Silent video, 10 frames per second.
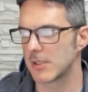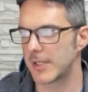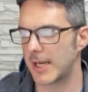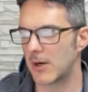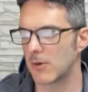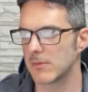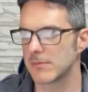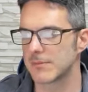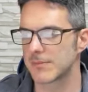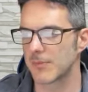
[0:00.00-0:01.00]
Now,
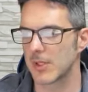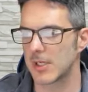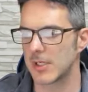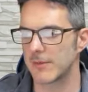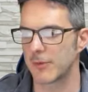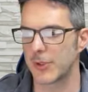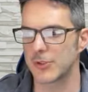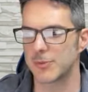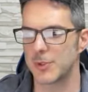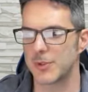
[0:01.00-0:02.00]
for
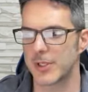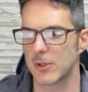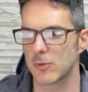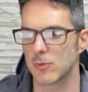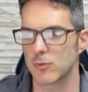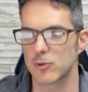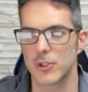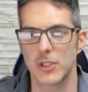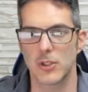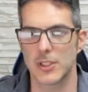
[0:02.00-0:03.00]
those of you that are
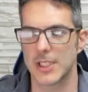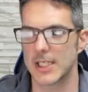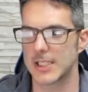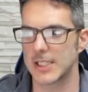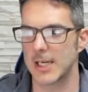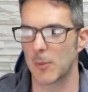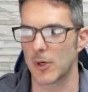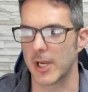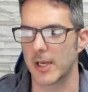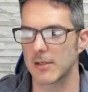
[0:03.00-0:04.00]
really looking to get into
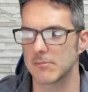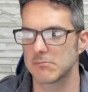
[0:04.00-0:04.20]
networking,